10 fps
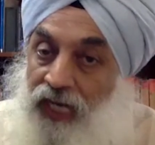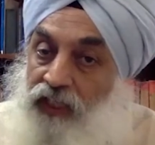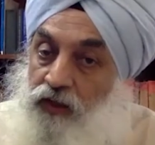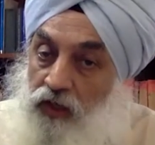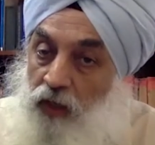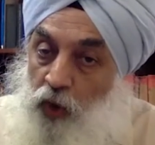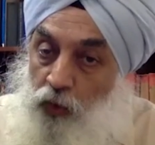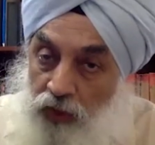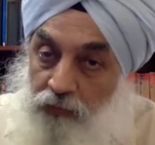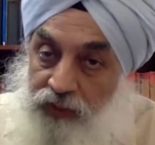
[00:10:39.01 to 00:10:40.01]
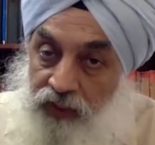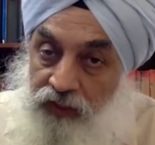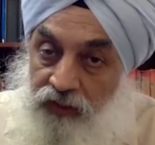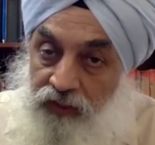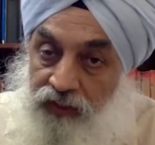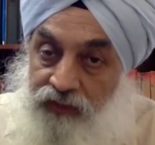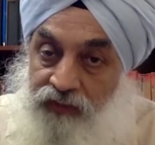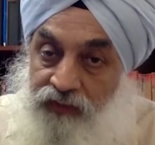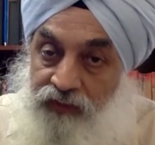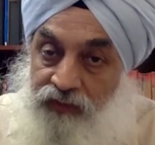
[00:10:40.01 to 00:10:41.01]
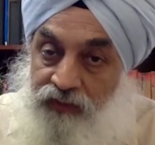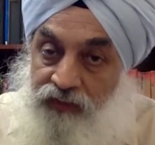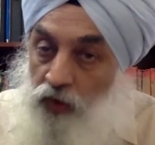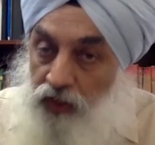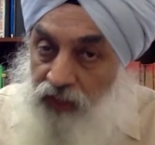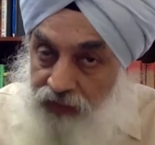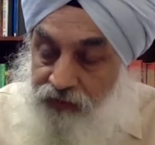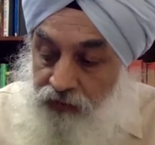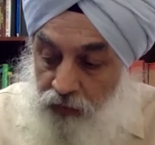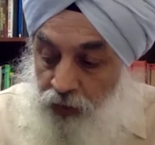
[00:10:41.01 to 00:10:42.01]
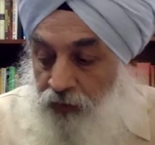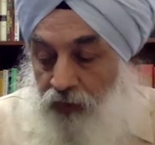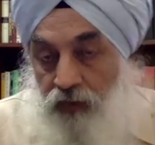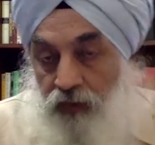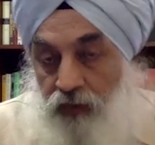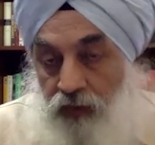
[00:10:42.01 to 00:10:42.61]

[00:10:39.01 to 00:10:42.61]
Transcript: about 1% interest rate or even less uh, currently.